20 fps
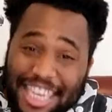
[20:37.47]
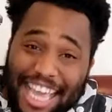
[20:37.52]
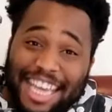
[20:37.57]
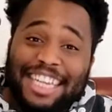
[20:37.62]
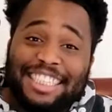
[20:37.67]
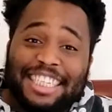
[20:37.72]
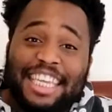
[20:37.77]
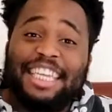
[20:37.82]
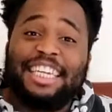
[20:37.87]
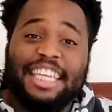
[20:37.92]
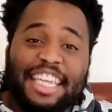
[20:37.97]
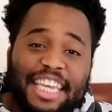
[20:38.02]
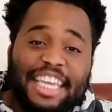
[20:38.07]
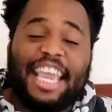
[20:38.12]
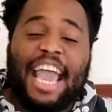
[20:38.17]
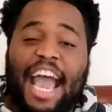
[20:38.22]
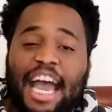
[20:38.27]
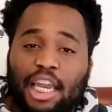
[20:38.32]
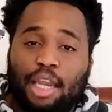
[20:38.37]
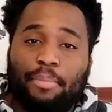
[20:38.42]
that is
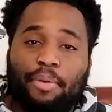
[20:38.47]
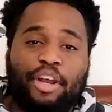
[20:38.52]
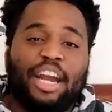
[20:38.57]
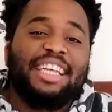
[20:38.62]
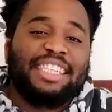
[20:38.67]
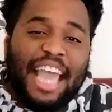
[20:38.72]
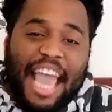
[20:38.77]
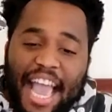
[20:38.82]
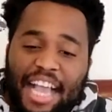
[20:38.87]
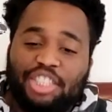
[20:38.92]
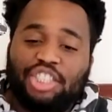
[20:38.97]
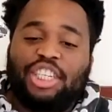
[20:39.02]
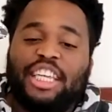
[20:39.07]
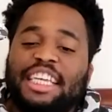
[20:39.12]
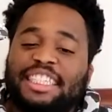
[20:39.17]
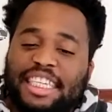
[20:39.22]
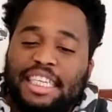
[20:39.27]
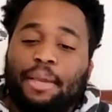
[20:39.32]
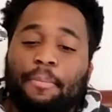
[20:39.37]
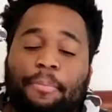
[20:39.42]
elite caliber that
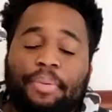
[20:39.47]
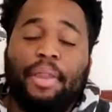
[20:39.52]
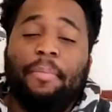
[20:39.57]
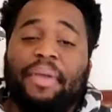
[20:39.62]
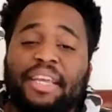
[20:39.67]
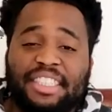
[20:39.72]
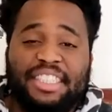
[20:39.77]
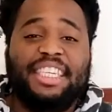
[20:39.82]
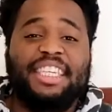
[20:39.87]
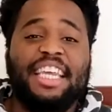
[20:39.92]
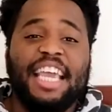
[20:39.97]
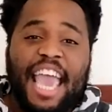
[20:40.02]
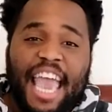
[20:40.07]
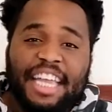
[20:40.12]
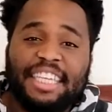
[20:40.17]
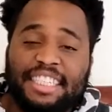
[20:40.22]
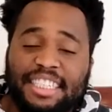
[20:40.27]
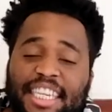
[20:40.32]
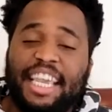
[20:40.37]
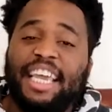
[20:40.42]
actually is implemented
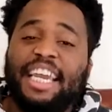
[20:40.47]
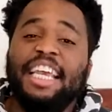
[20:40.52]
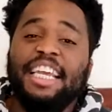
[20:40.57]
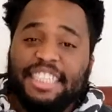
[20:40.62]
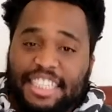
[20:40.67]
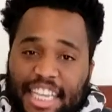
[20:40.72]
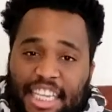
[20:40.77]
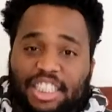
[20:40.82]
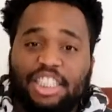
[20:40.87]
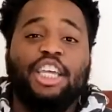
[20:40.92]
and said,